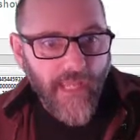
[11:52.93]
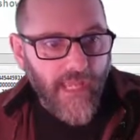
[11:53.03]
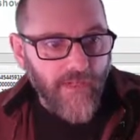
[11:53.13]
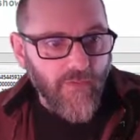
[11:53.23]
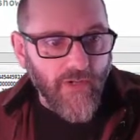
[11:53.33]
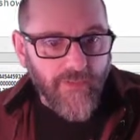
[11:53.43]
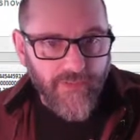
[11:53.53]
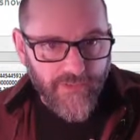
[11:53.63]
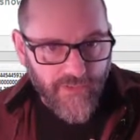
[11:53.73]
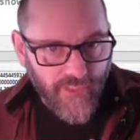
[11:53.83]
And quite a
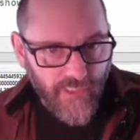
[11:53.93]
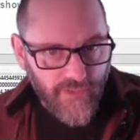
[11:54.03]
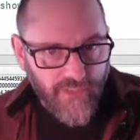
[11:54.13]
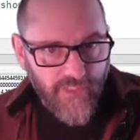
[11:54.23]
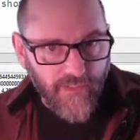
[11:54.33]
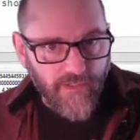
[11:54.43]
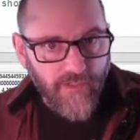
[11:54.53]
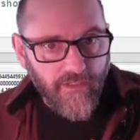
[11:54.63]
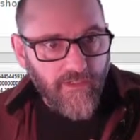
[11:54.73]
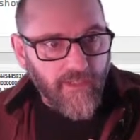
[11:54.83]
bit has changed
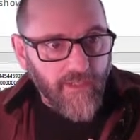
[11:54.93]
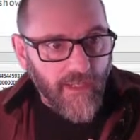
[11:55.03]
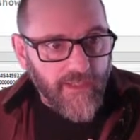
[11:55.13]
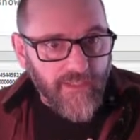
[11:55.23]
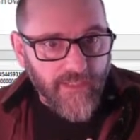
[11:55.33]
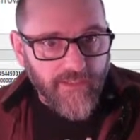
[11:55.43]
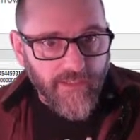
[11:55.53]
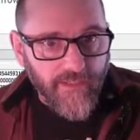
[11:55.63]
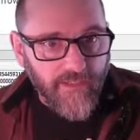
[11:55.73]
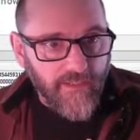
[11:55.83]
here. Actually, I
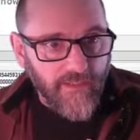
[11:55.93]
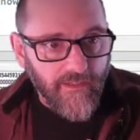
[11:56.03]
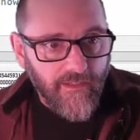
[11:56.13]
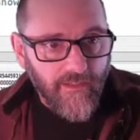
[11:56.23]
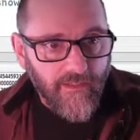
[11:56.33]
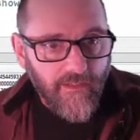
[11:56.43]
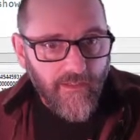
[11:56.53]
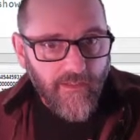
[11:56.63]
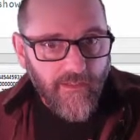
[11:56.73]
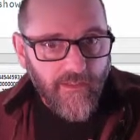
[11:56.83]
think
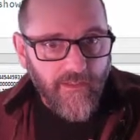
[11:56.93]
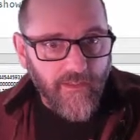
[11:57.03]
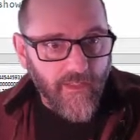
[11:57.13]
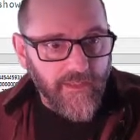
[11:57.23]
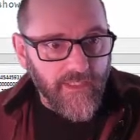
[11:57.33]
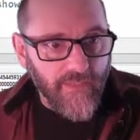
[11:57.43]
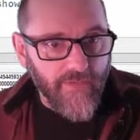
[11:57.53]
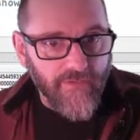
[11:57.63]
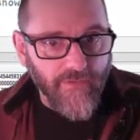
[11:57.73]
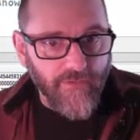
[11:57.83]
nothing
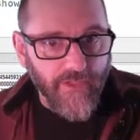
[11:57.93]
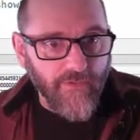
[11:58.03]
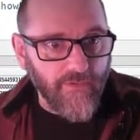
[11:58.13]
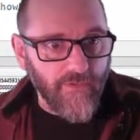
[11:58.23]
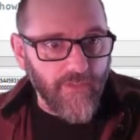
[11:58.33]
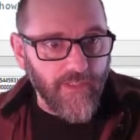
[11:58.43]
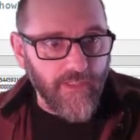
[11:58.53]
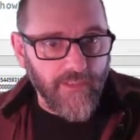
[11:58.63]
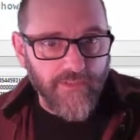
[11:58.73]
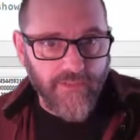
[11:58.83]
about the red or the
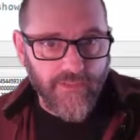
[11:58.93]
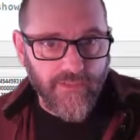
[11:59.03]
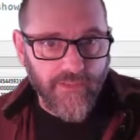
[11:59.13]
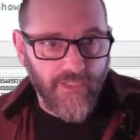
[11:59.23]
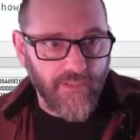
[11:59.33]
green cluster has